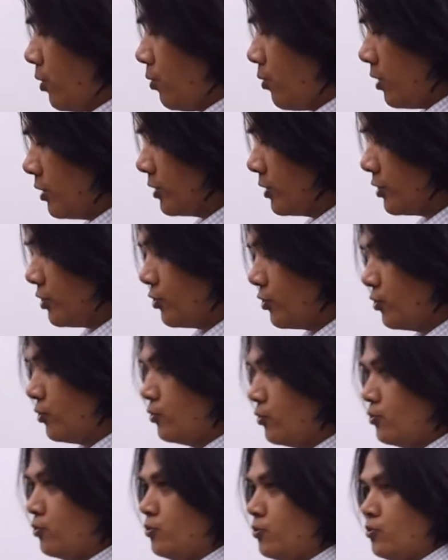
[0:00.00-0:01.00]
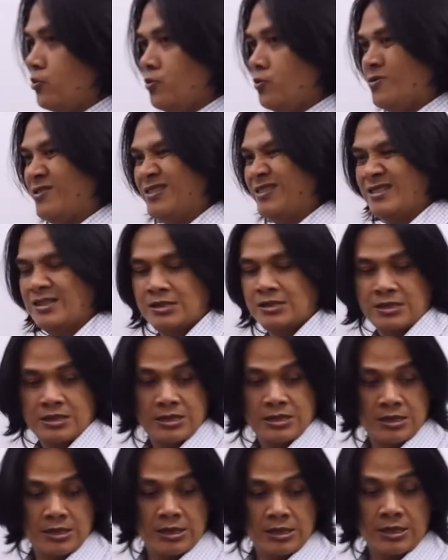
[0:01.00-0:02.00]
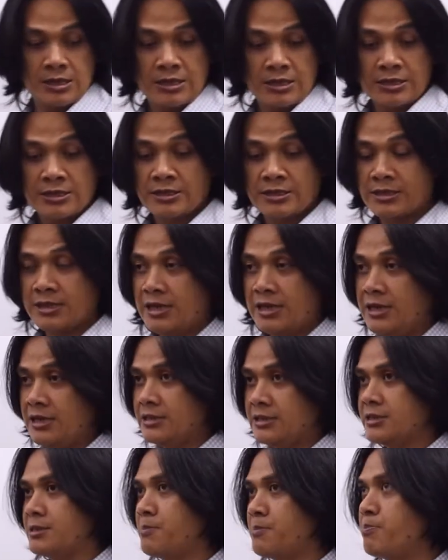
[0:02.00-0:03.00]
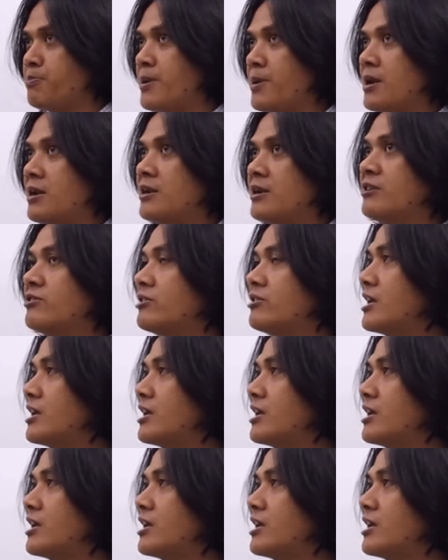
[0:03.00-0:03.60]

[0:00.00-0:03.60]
we want to see some pattern